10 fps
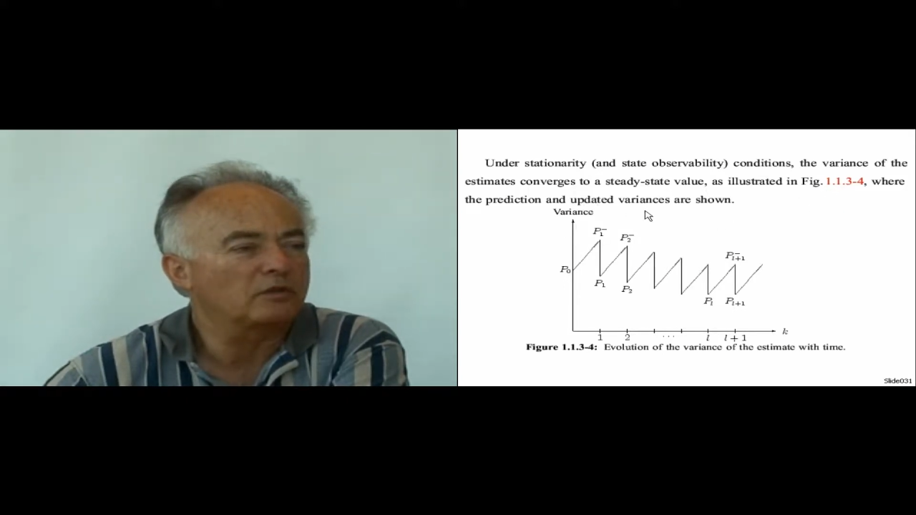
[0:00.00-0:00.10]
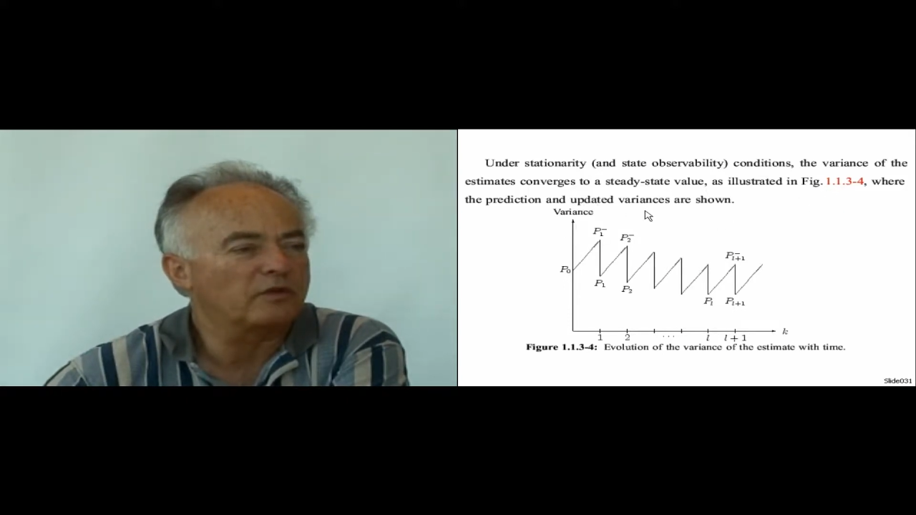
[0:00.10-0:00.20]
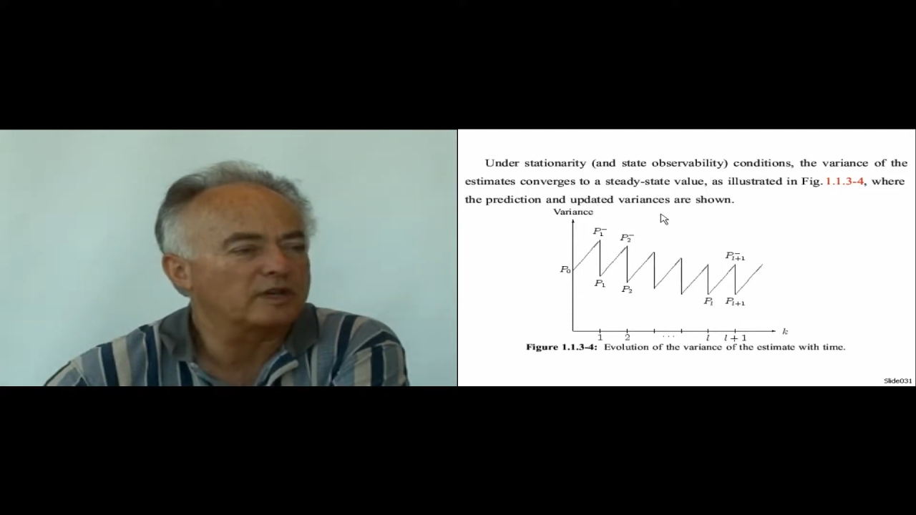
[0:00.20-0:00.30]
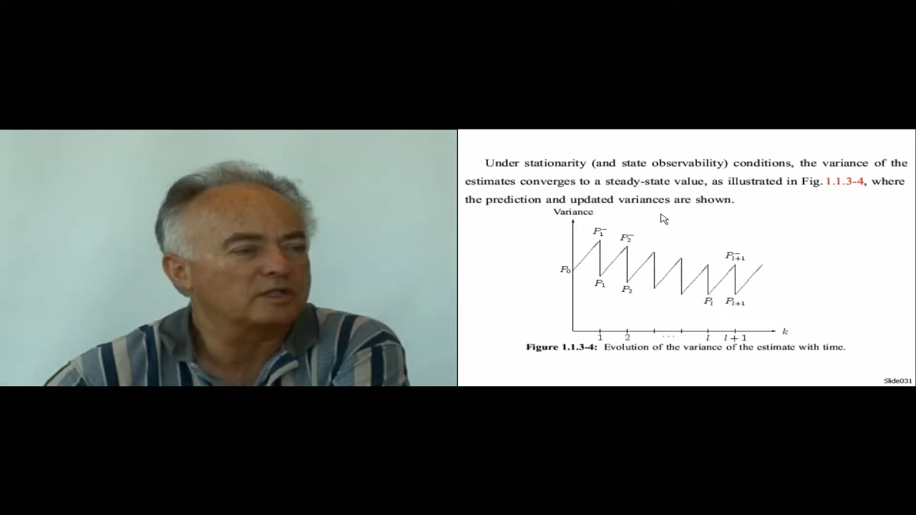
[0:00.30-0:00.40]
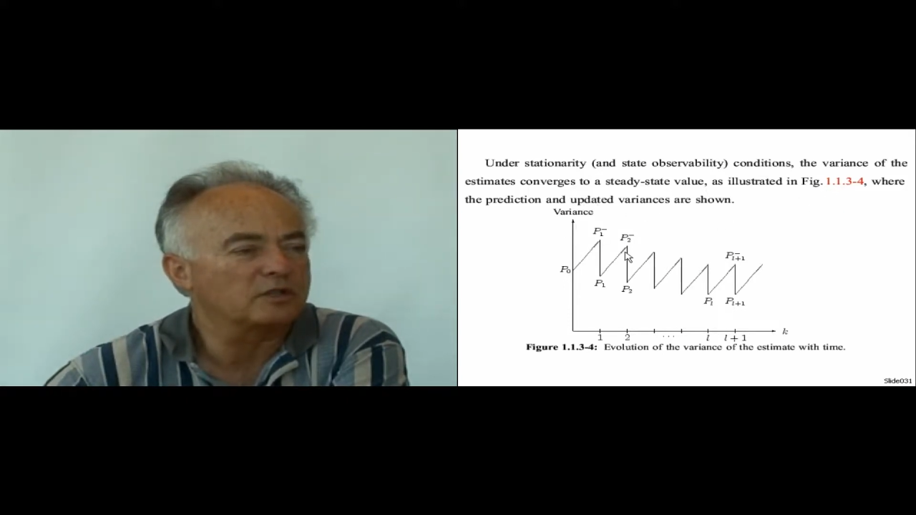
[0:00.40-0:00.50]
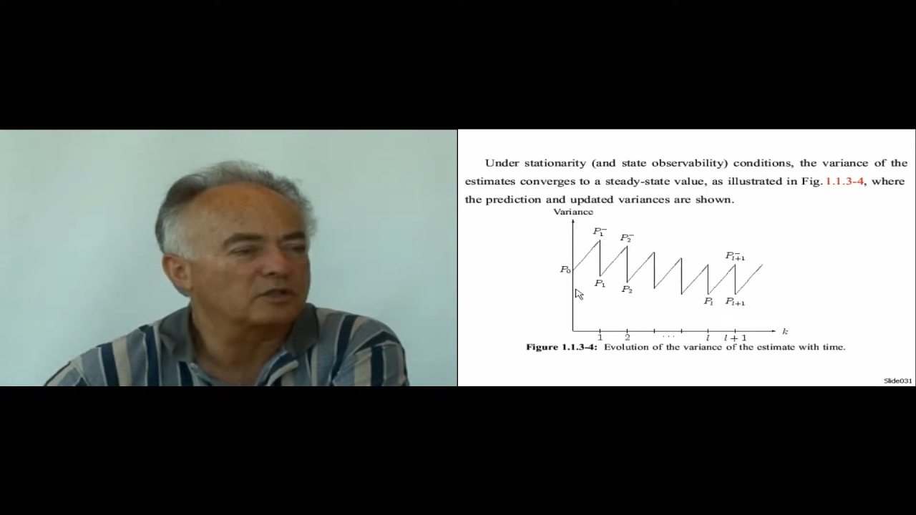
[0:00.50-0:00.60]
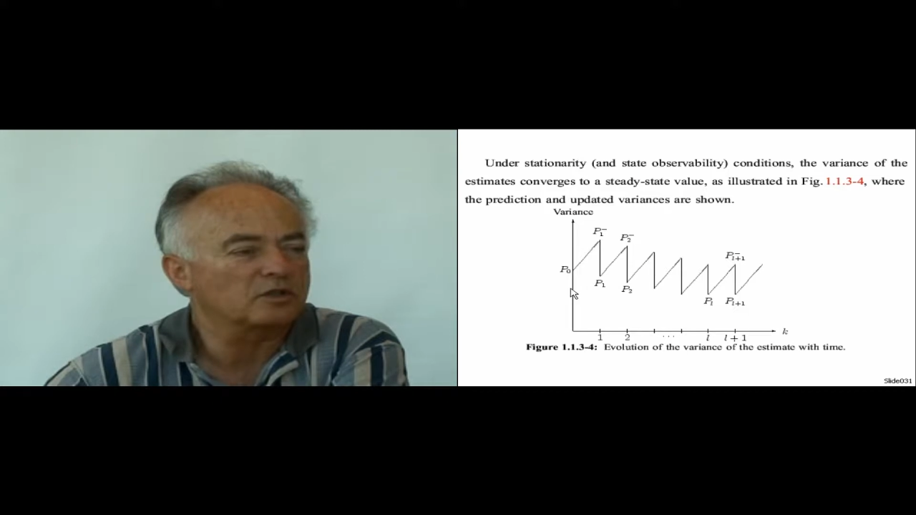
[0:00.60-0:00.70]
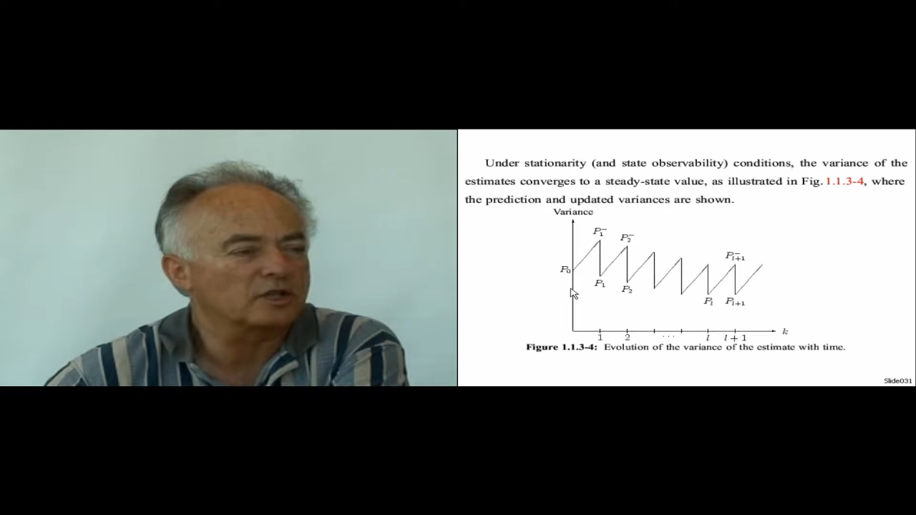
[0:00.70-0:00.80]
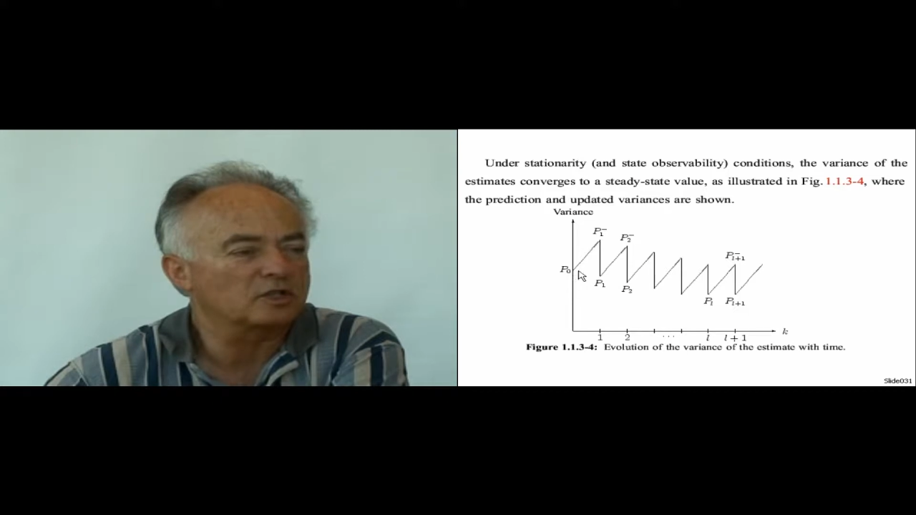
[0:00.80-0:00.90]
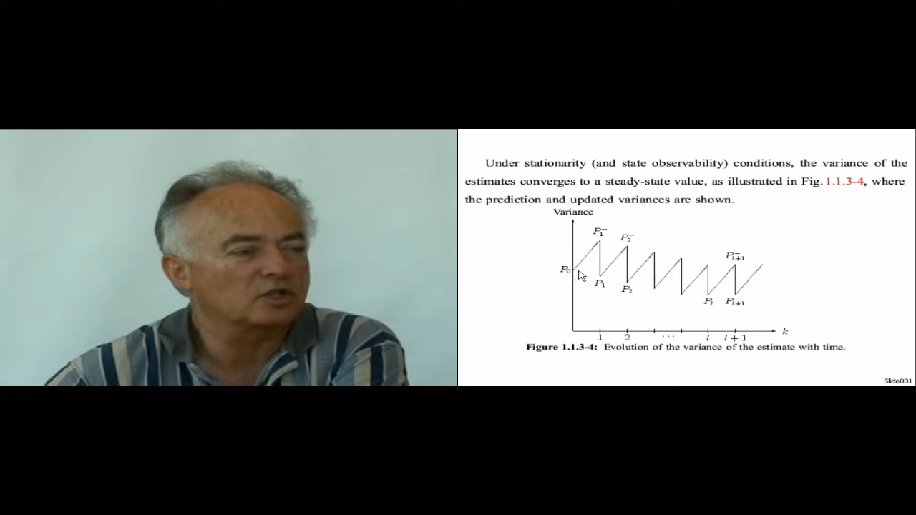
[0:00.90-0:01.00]

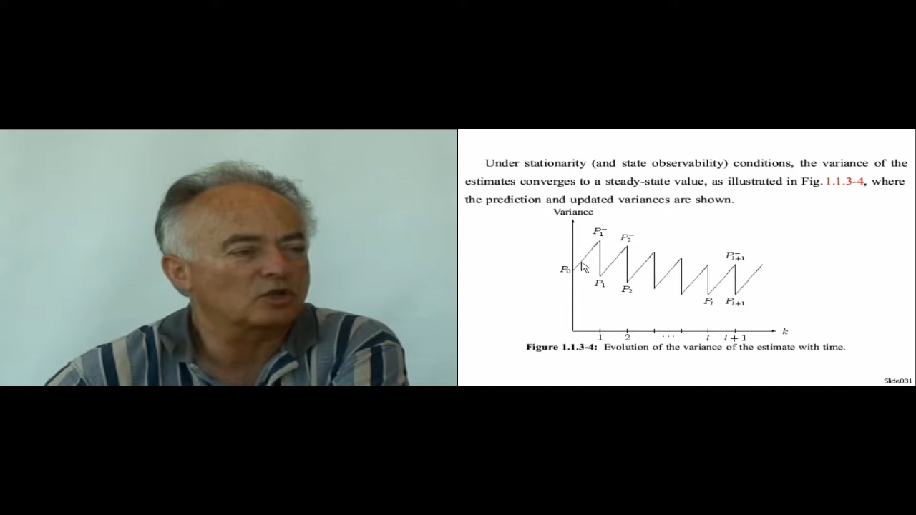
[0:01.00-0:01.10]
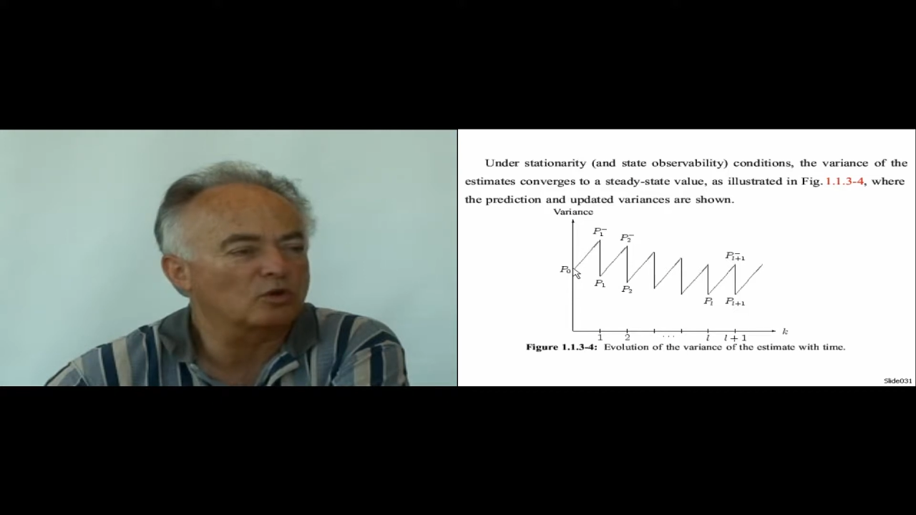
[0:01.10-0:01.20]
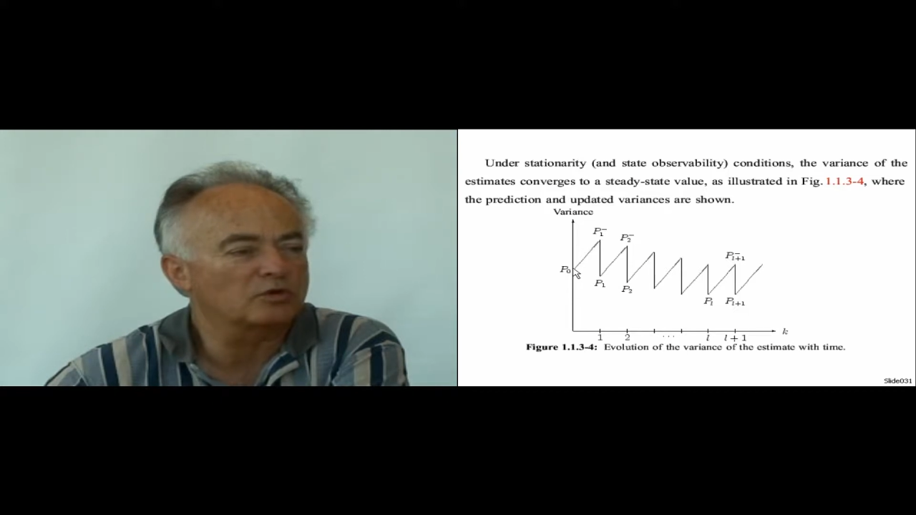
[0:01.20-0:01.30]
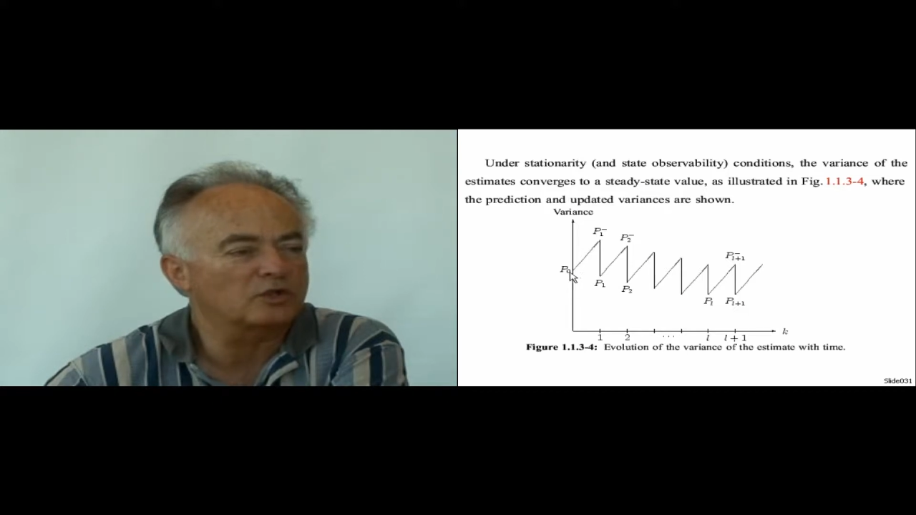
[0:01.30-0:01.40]
variances are shown.